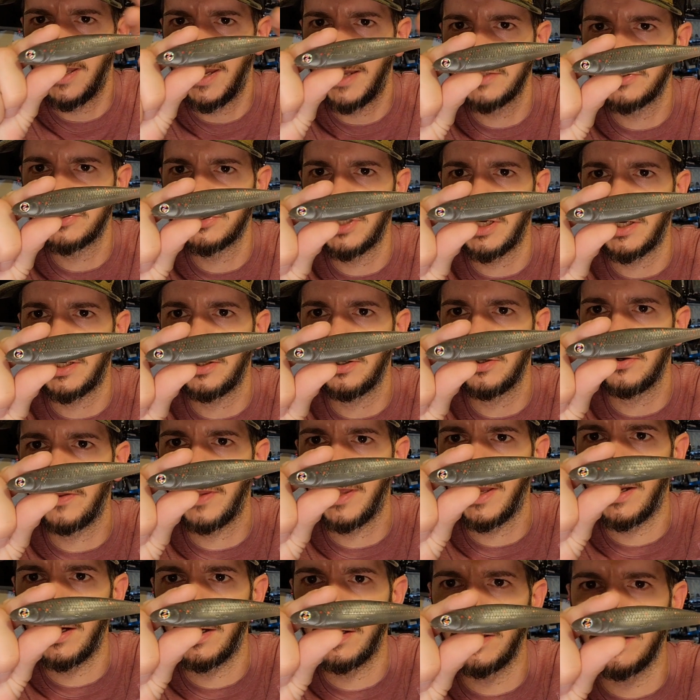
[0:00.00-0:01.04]
That sucker
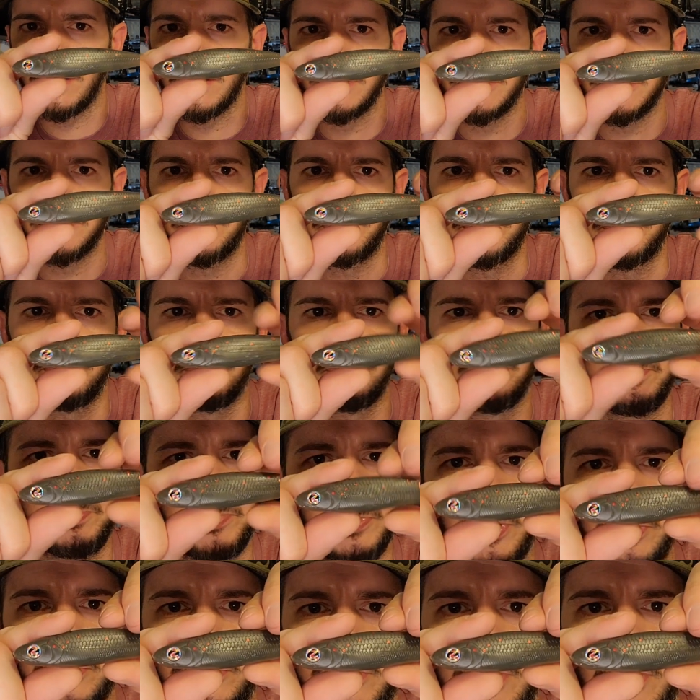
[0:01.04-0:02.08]
there is
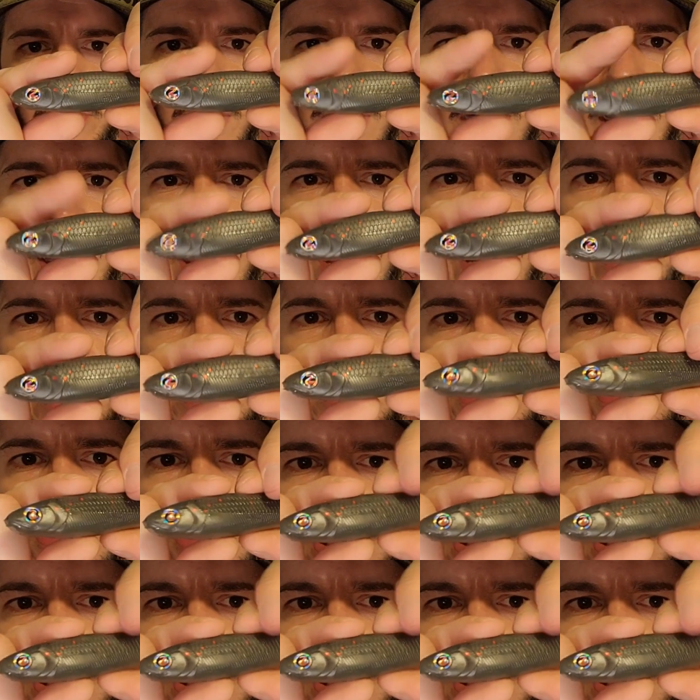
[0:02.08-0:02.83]
built to last. It's